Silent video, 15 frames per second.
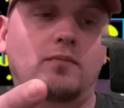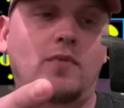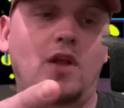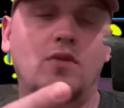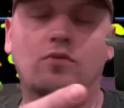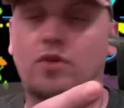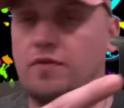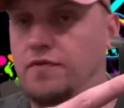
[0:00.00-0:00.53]

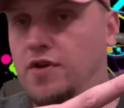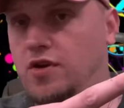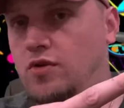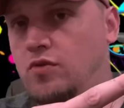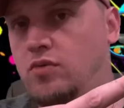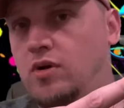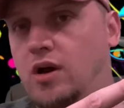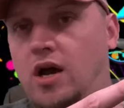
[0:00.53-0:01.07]

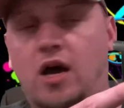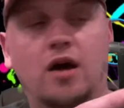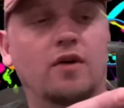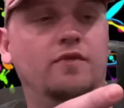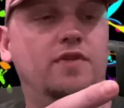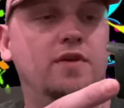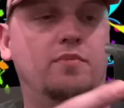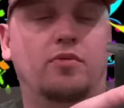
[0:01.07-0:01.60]
review
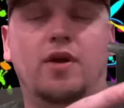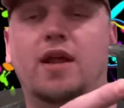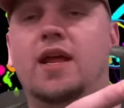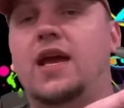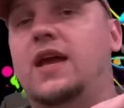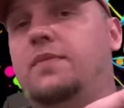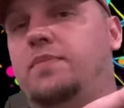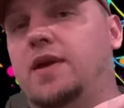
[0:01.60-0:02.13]
of the Beretta
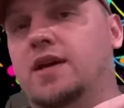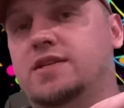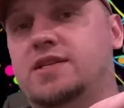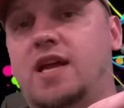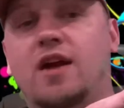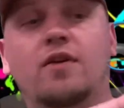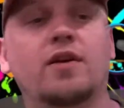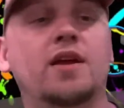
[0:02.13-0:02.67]
APX
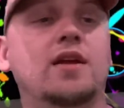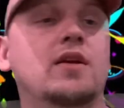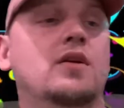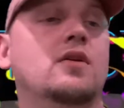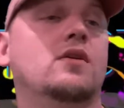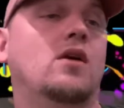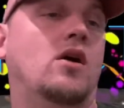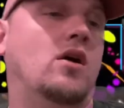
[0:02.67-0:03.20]
carry
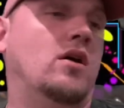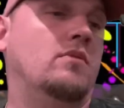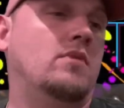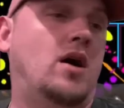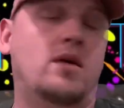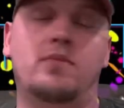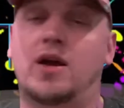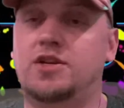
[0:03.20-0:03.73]
um,
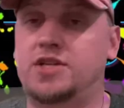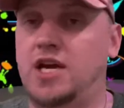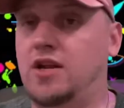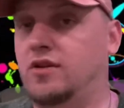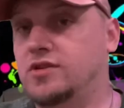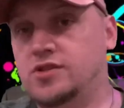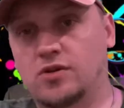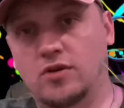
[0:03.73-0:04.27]
on my
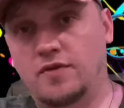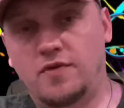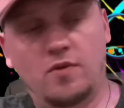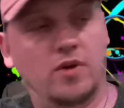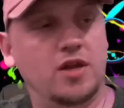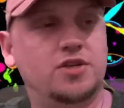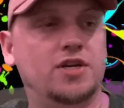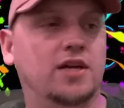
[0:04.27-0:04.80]
channel. So if you
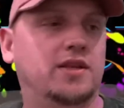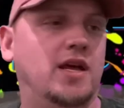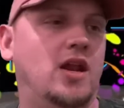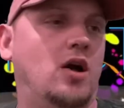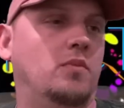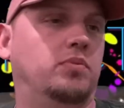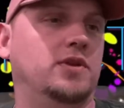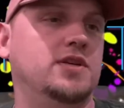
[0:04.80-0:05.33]
want to check that
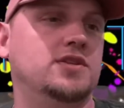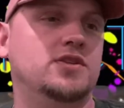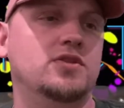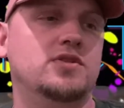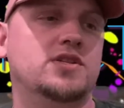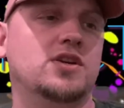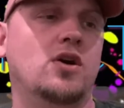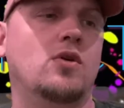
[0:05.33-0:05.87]
out, please
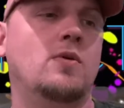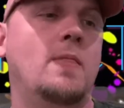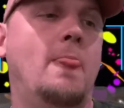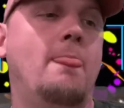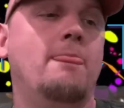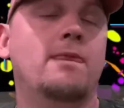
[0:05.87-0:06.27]
do so.